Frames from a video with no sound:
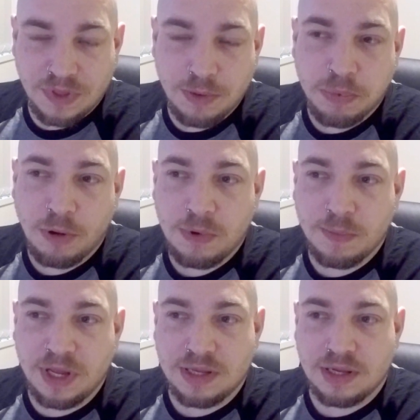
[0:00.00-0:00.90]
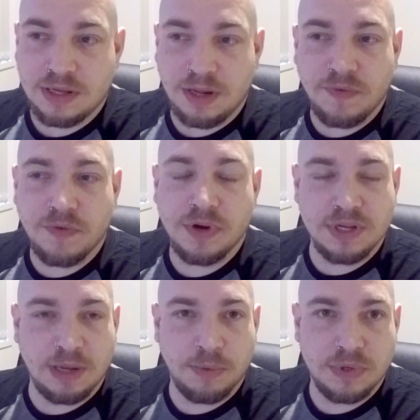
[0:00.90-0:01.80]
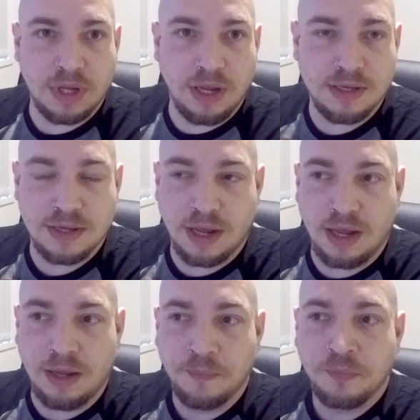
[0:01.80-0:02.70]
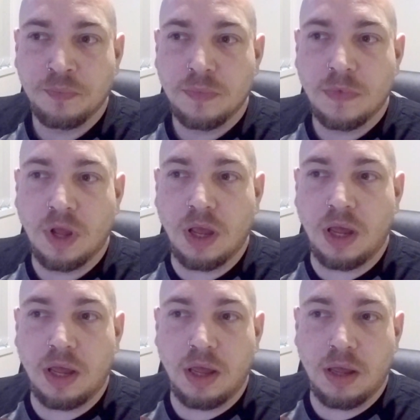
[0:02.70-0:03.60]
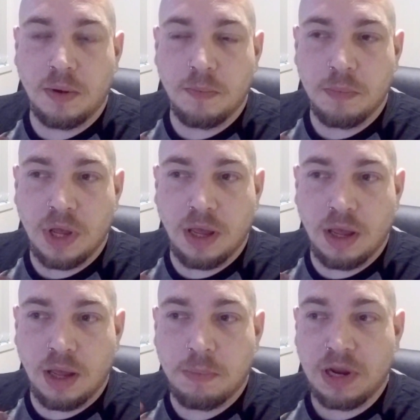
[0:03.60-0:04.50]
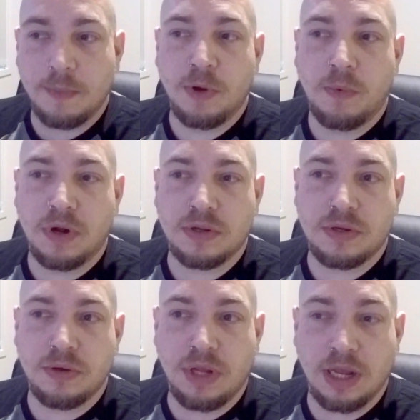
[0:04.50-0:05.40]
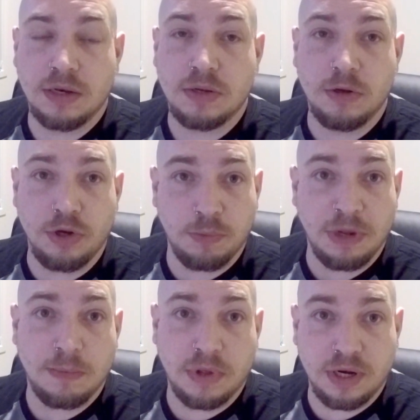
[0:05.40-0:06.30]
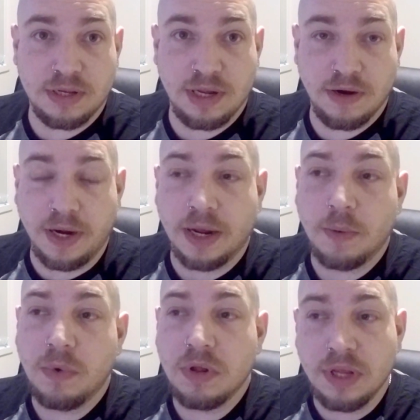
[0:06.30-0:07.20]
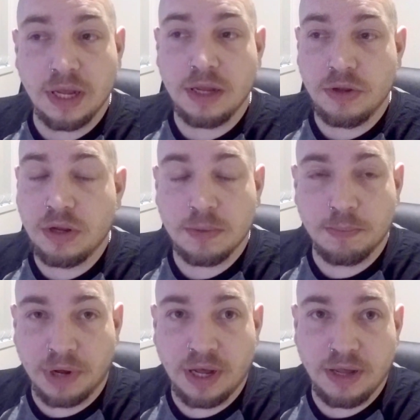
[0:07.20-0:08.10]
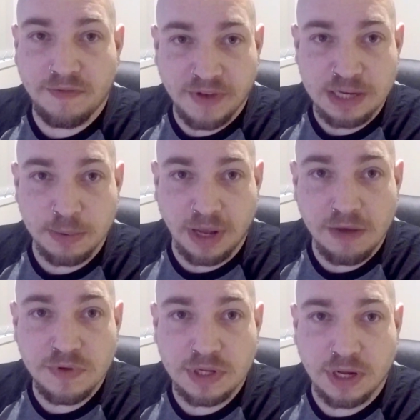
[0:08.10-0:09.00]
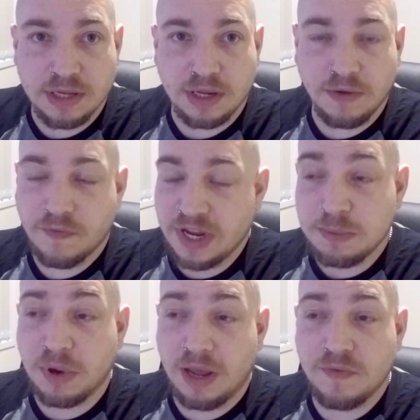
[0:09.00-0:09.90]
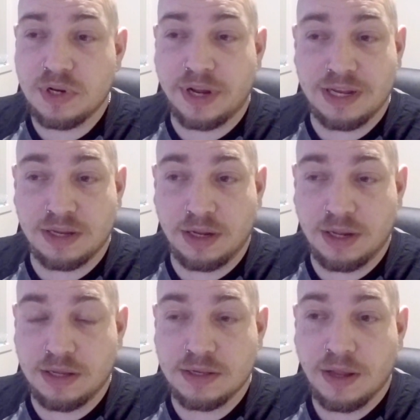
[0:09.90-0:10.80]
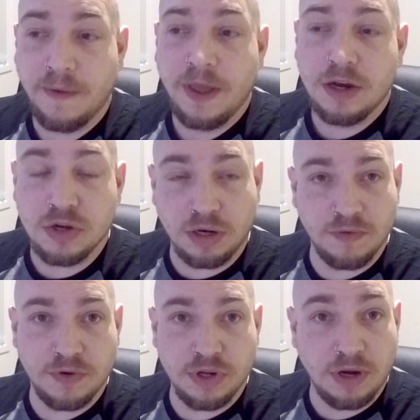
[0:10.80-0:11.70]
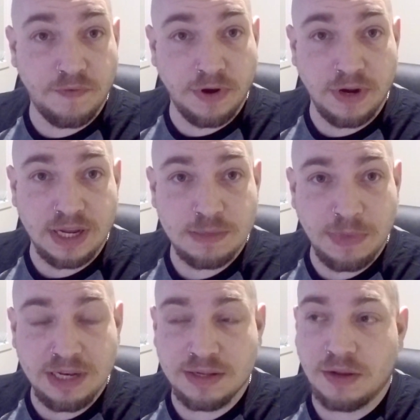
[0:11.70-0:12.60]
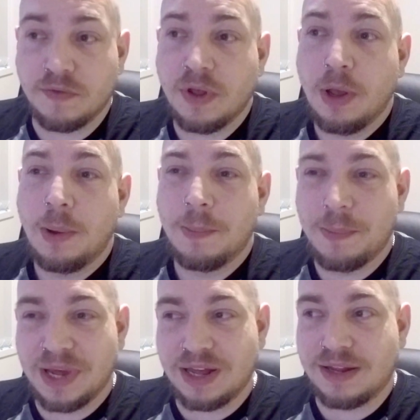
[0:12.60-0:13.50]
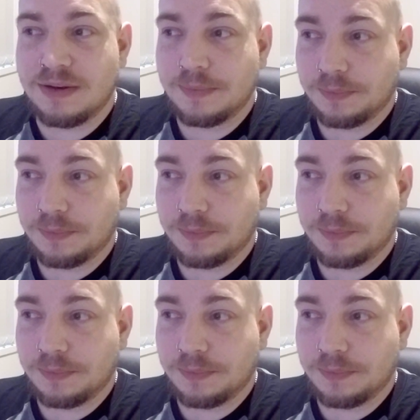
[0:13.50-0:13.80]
the problem is if, for example, say a plumber wants to get to new people in his area, well, yeah, you can buy Facebook advertising. Facebook advertising is dollar for dollar very expensive, but